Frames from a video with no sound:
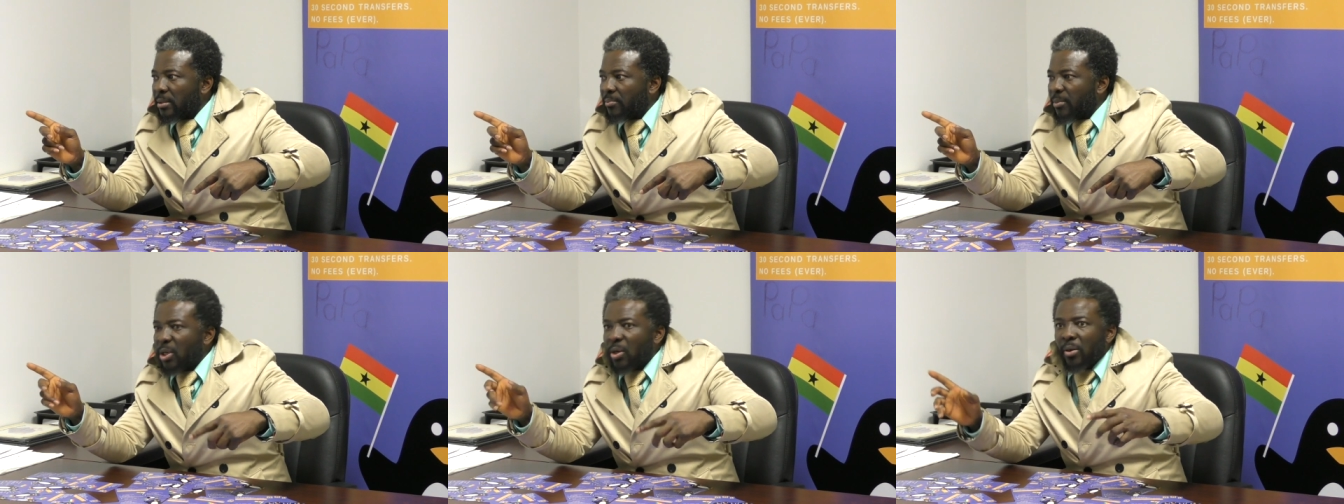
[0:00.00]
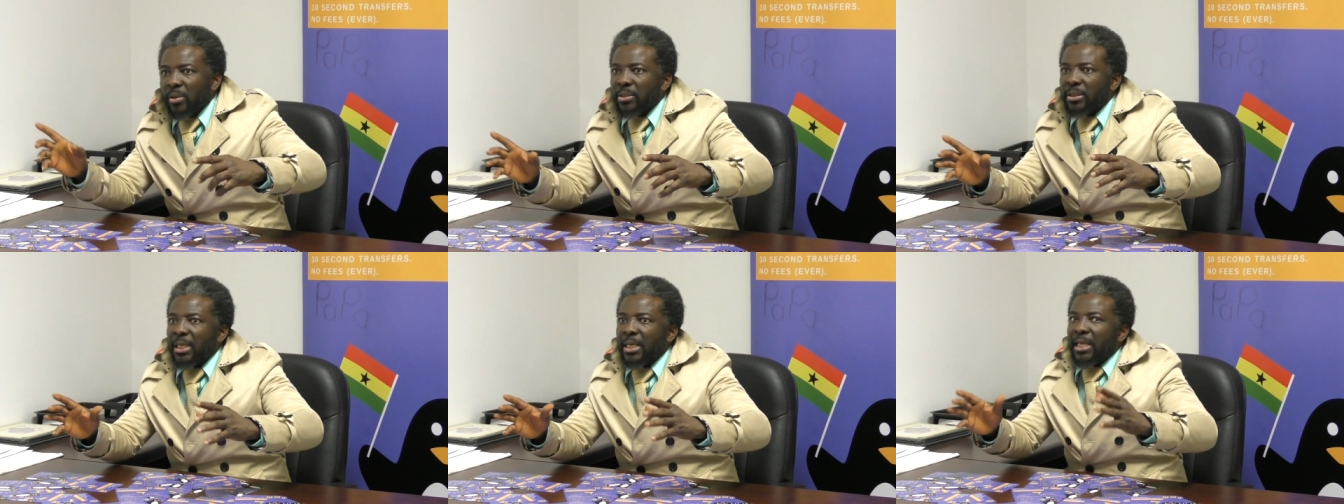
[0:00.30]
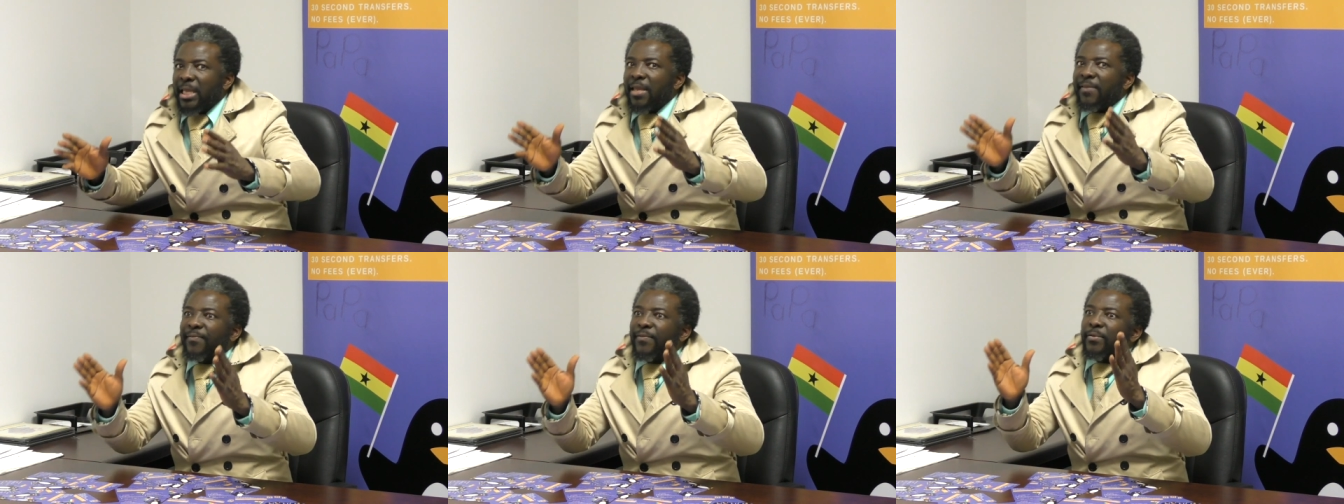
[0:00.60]
Because
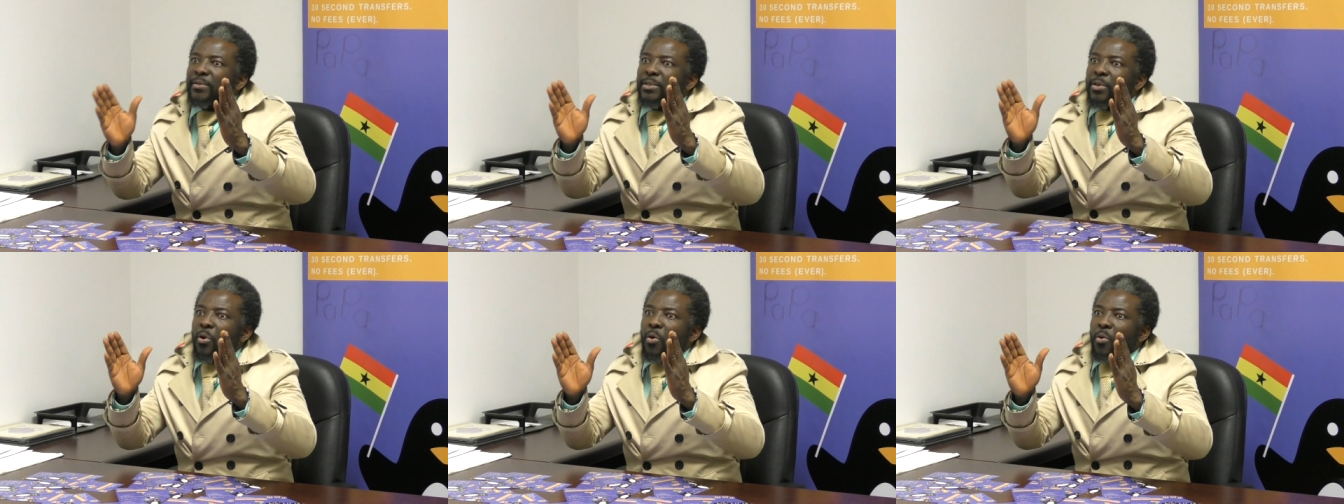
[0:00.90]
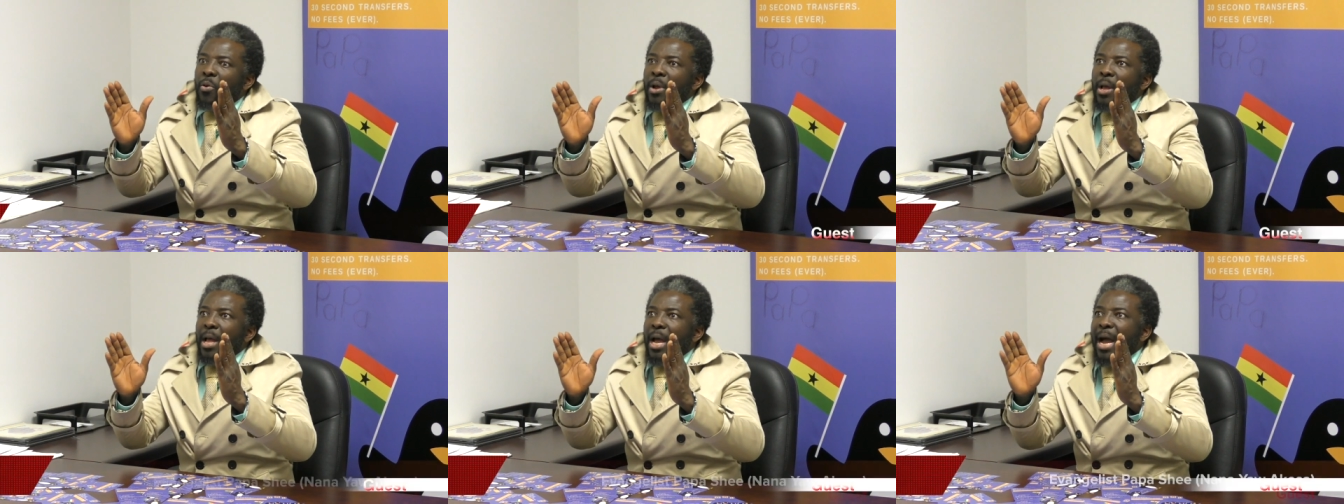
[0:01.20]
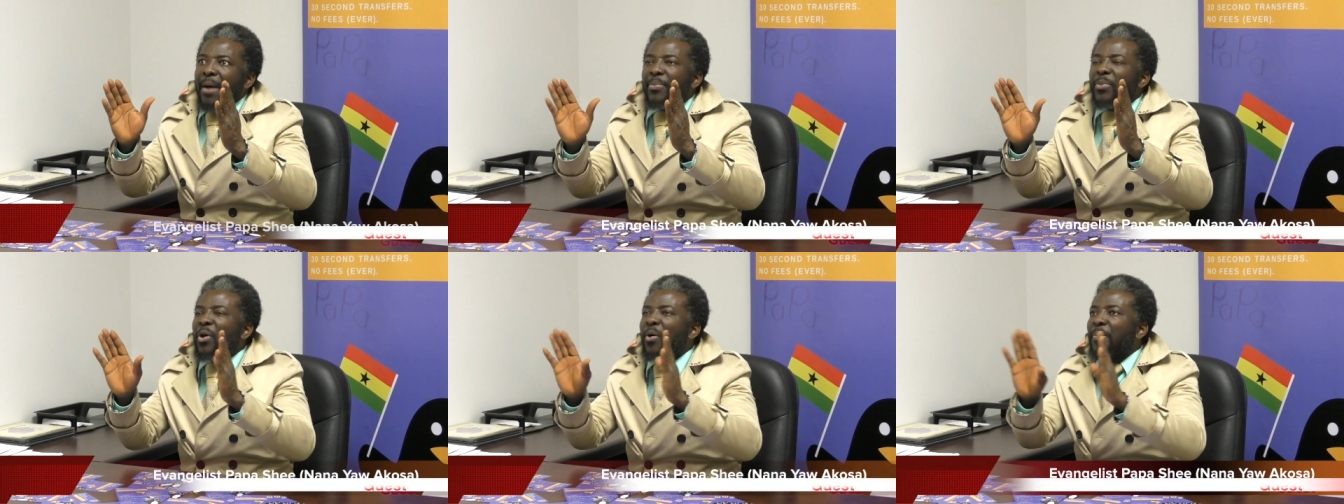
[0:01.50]
if you say, oh,
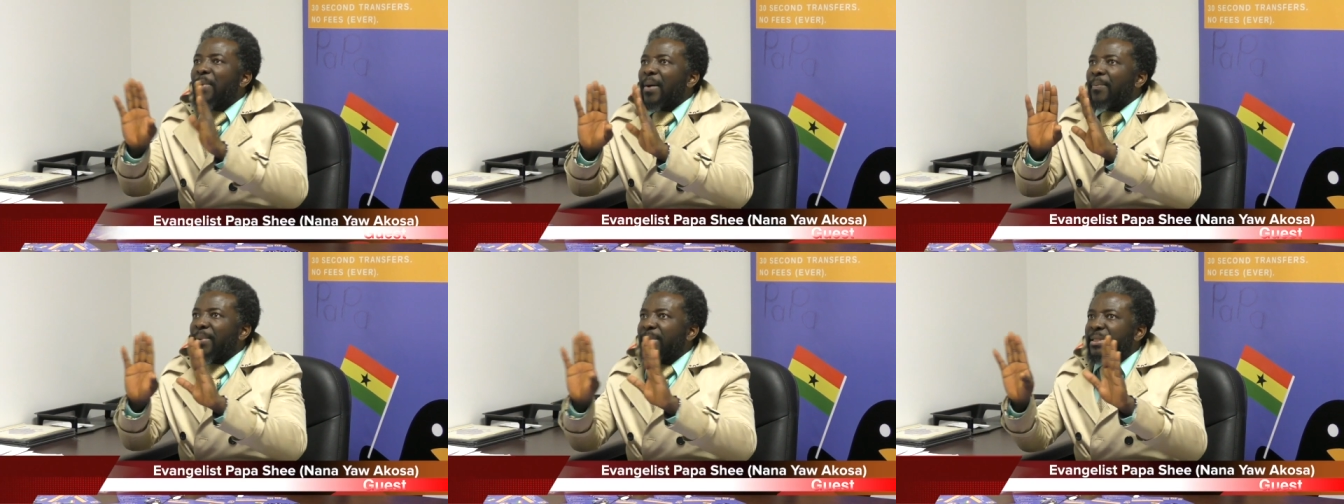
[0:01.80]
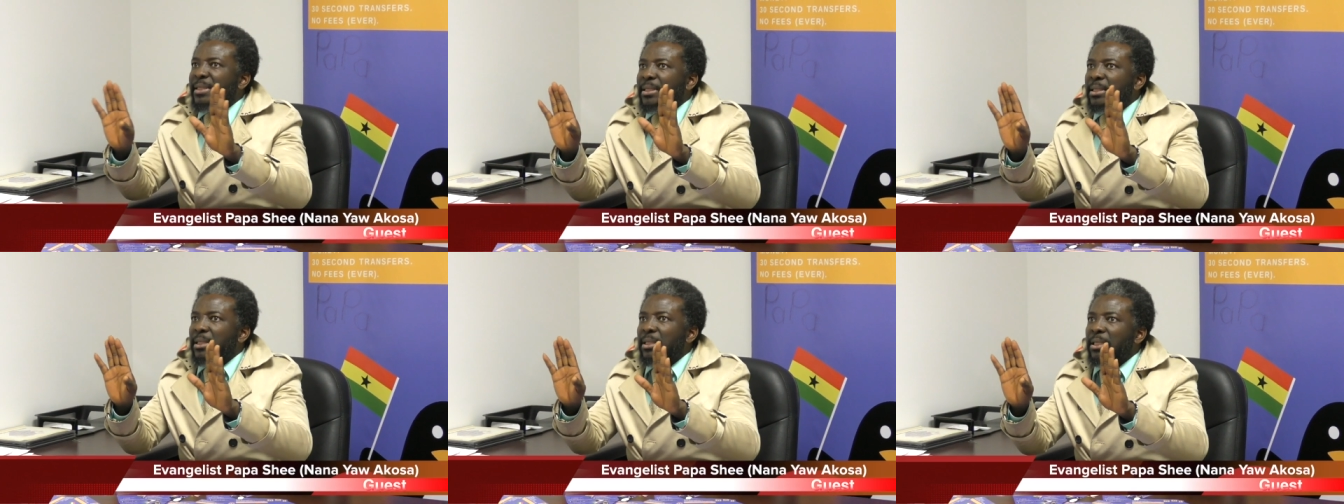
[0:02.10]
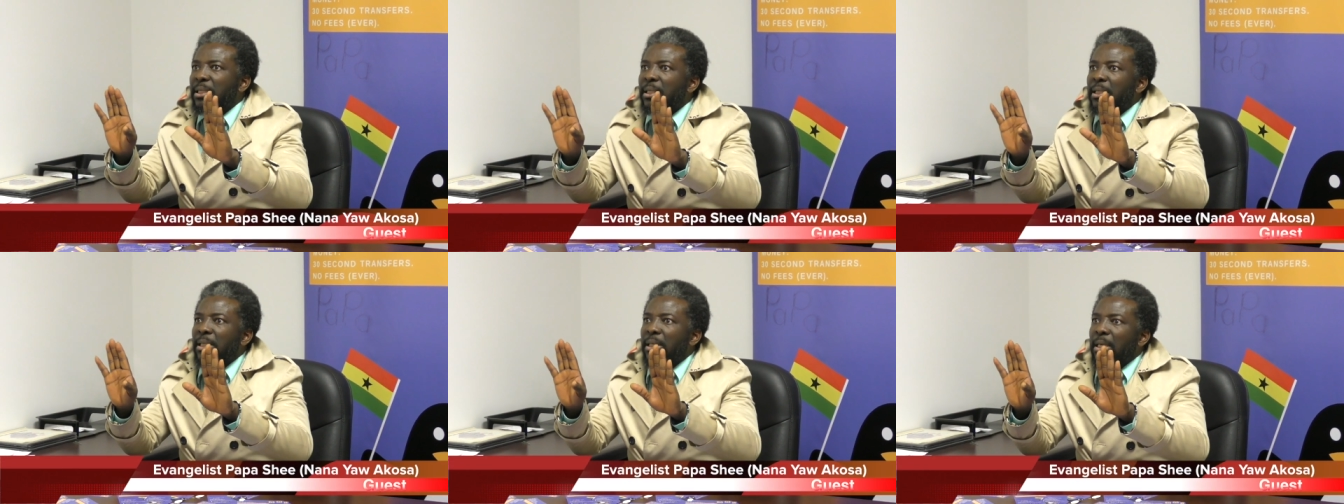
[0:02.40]
I'm not Papa
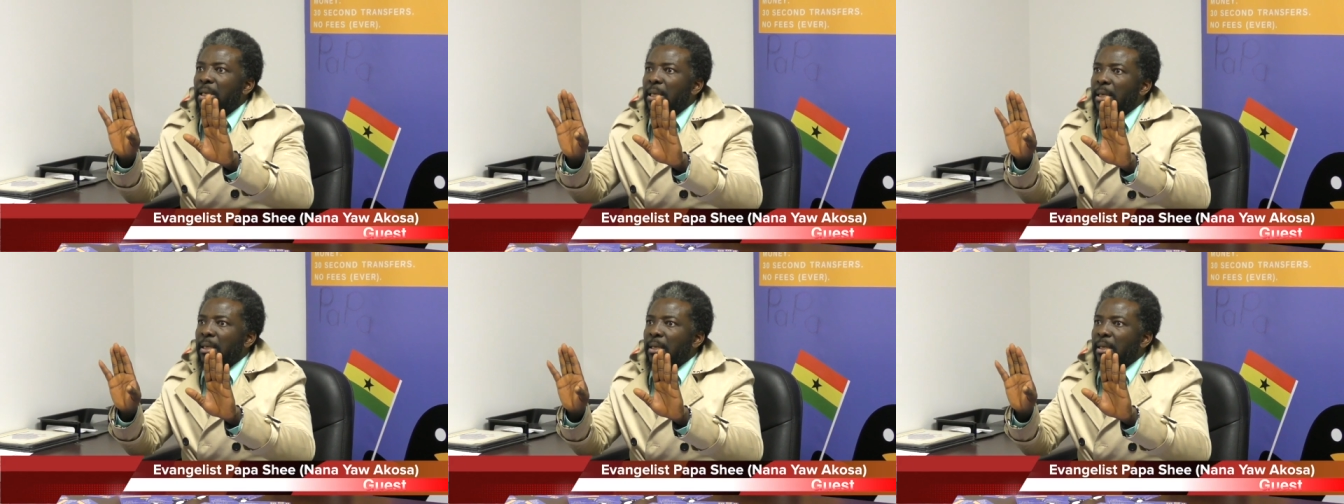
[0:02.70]
Shee,